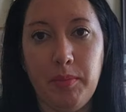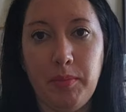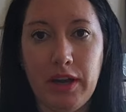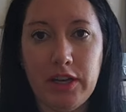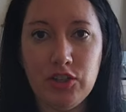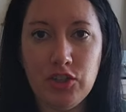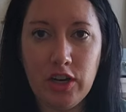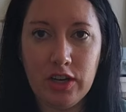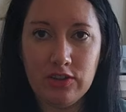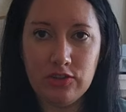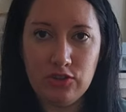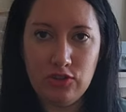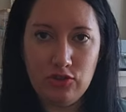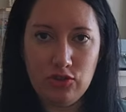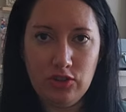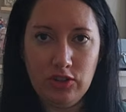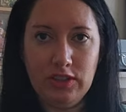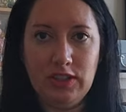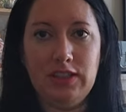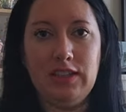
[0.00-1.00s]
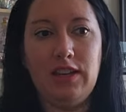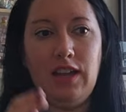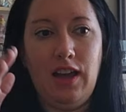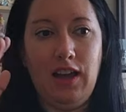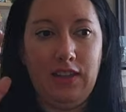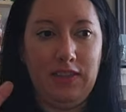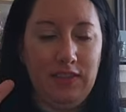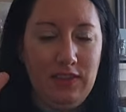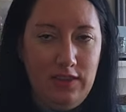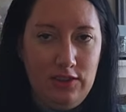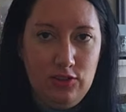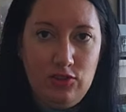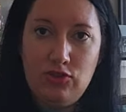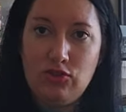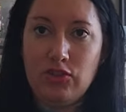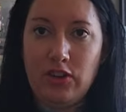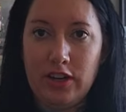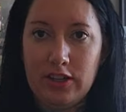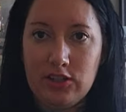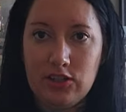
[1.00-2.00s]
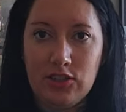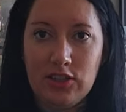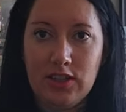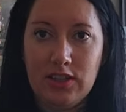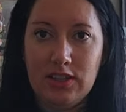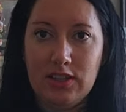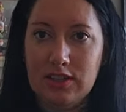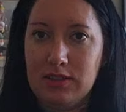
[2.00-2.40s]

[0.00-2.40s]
My chair is usually not this direction.